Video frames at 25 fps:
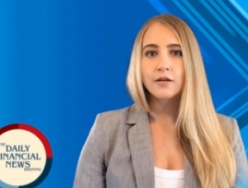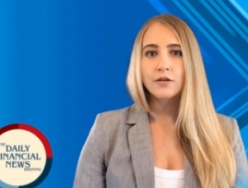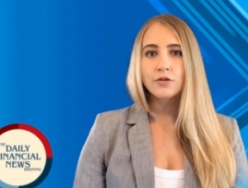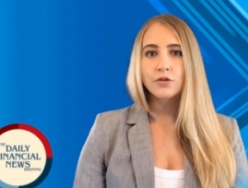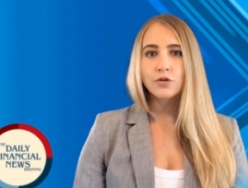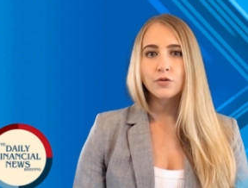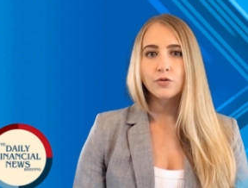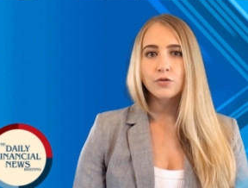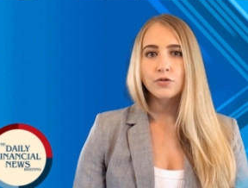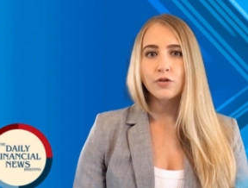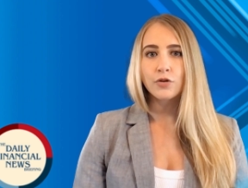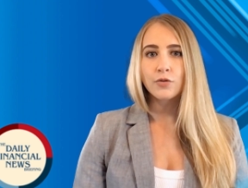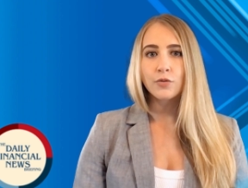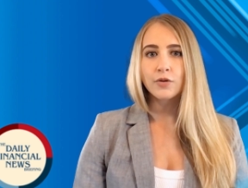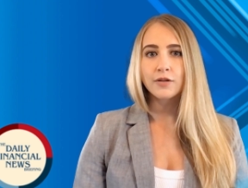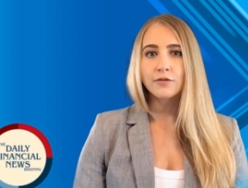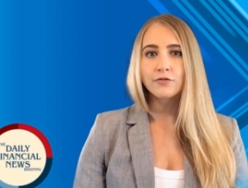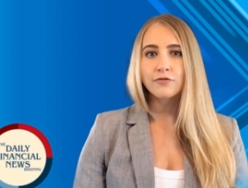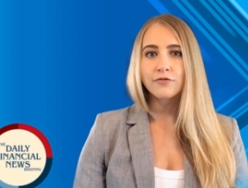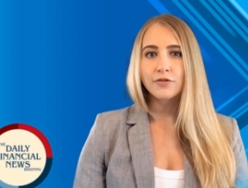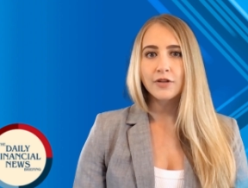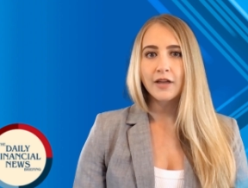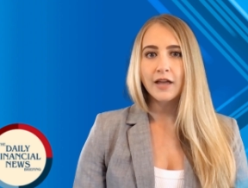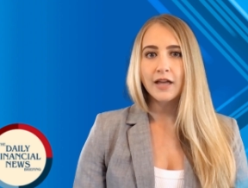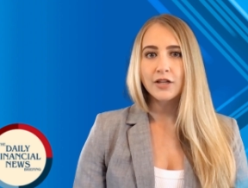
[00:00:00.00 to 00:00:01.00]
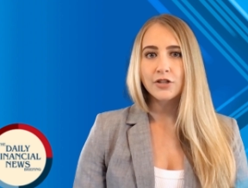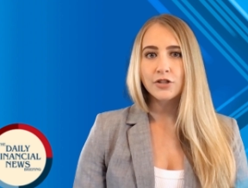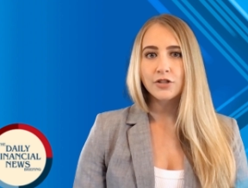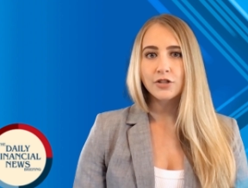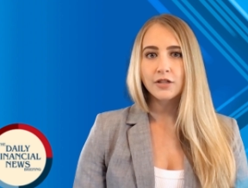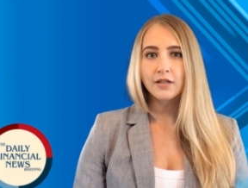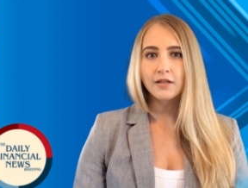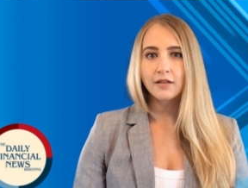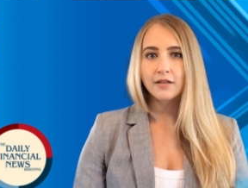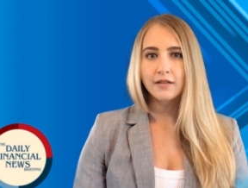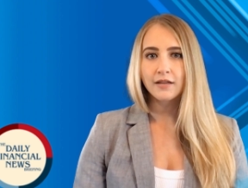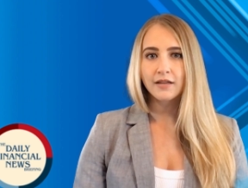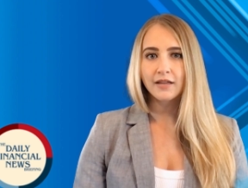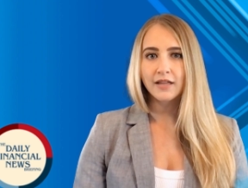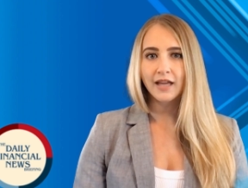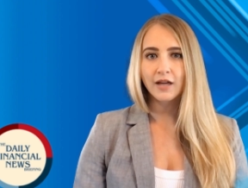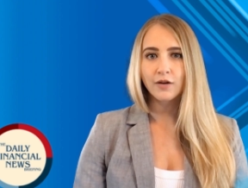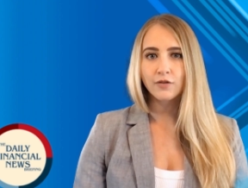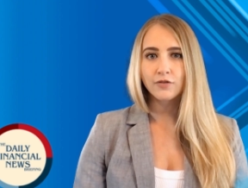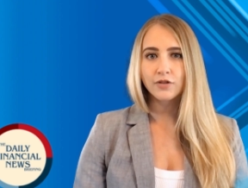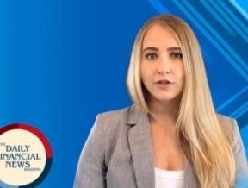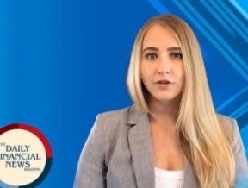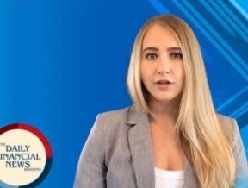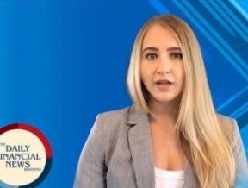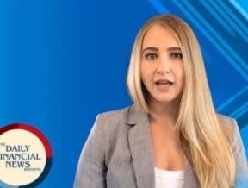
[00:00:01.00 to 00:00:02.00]
due to inflation
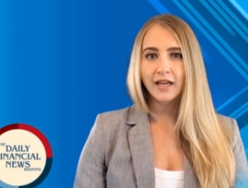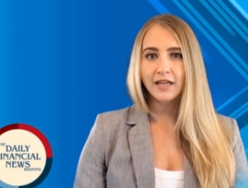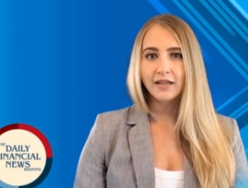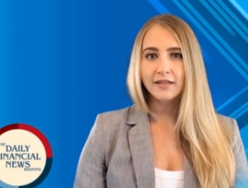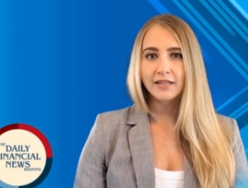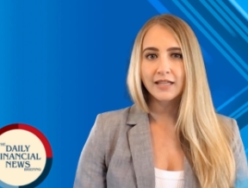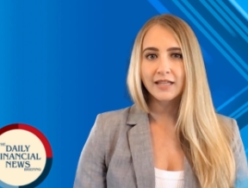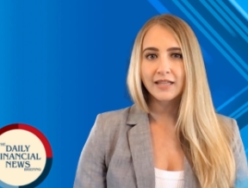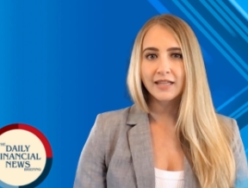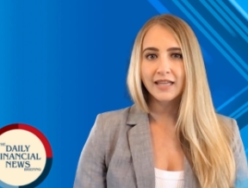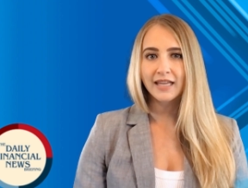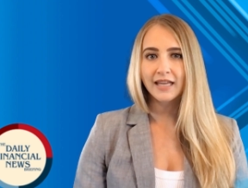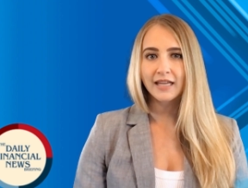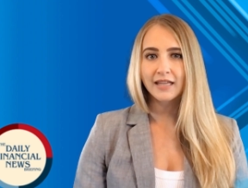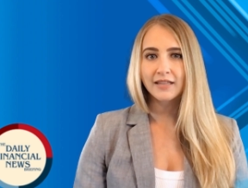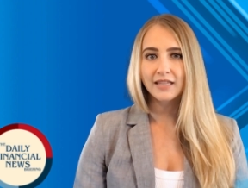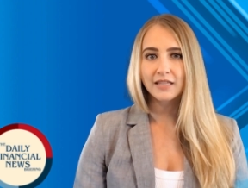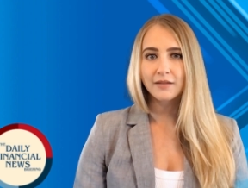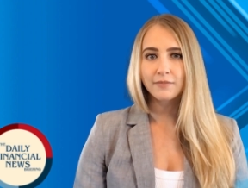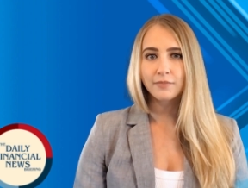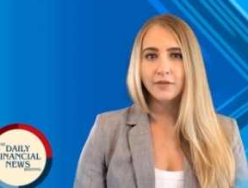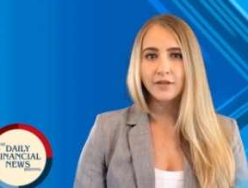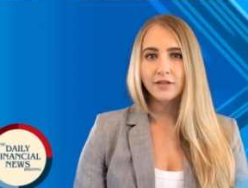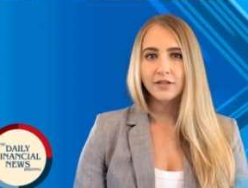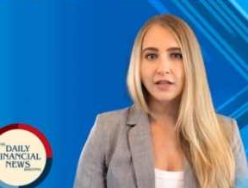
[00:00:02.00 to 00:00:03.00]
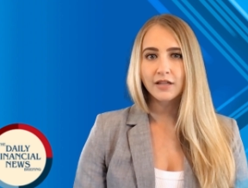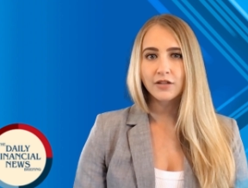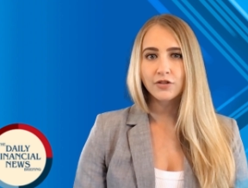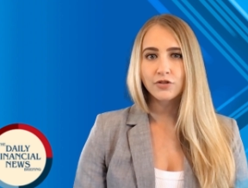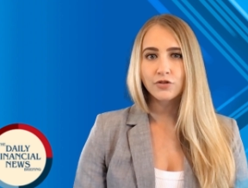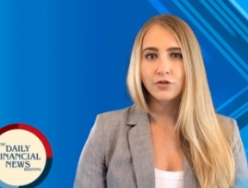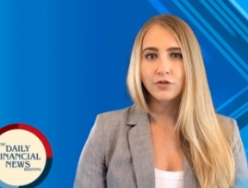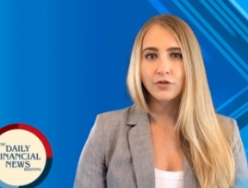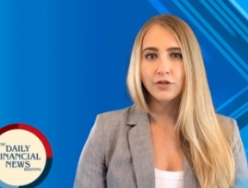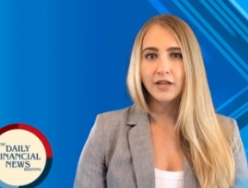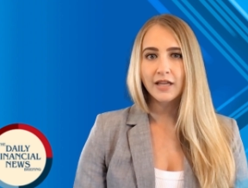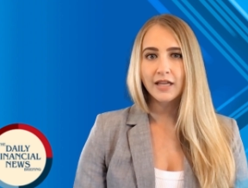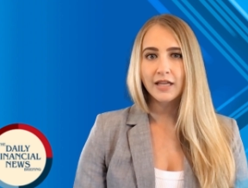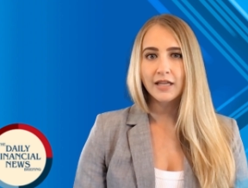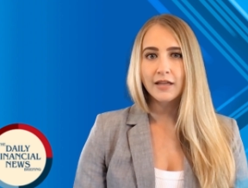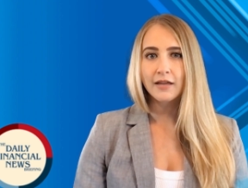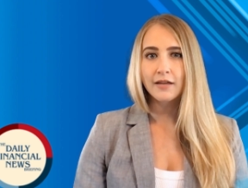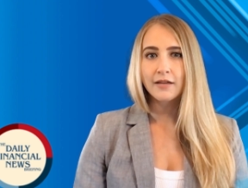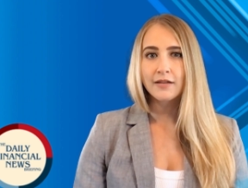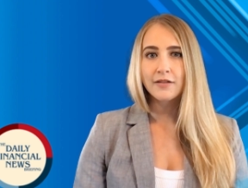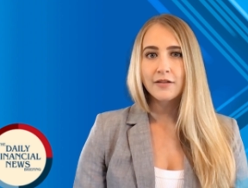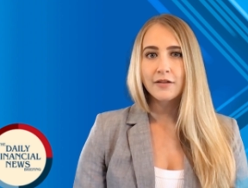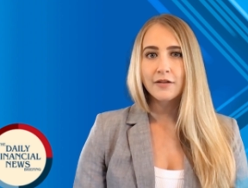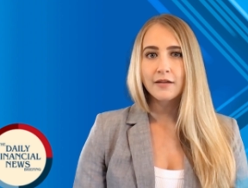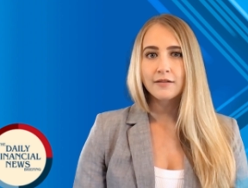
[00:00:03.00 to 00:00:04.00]
counteracting any potential
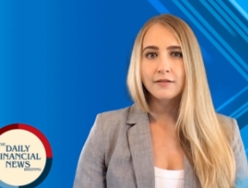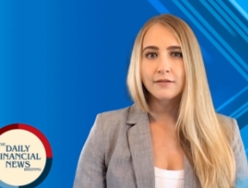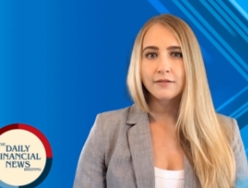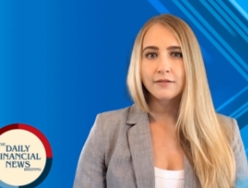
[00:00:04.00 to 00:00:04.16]
gains.